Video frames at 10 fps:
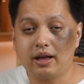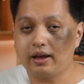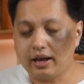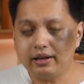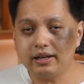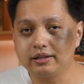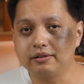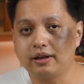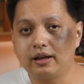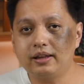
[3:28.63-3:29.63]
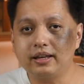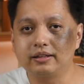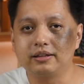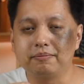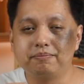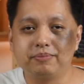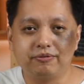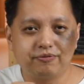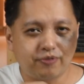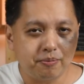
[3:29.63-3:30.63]
I, I like the I like the
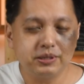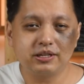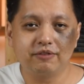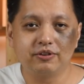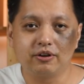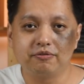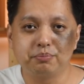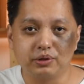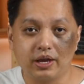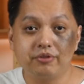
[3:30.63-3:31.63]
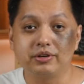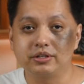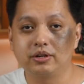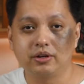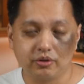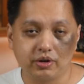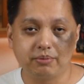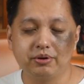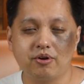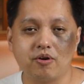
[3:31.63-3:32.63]
performance level of Polaris, don't get
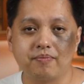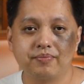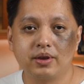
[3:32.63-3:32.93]
me wrong.